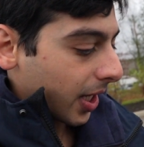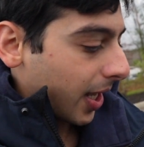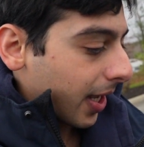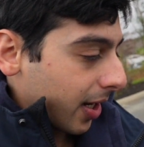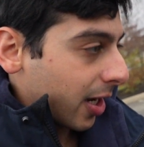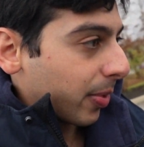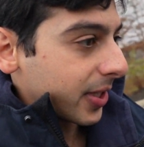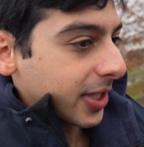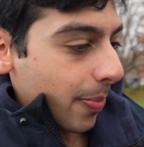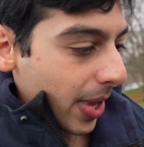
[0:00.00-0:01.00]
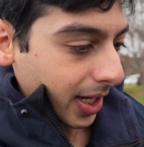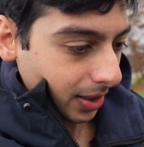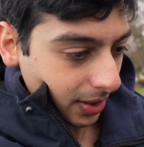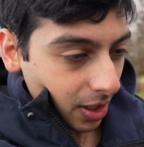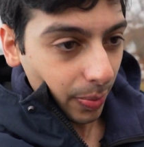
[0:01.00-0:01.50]
And I'm gonna step back
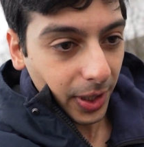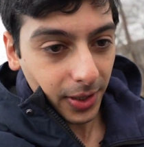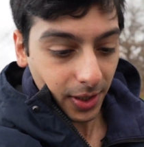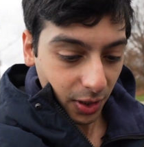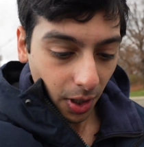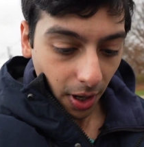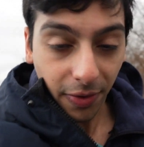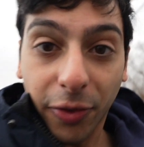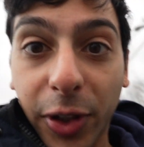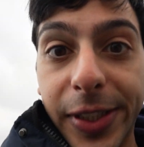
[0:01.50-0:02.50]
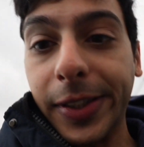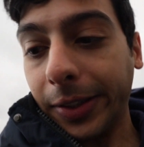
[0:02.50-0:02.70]
in the car because it's freezing.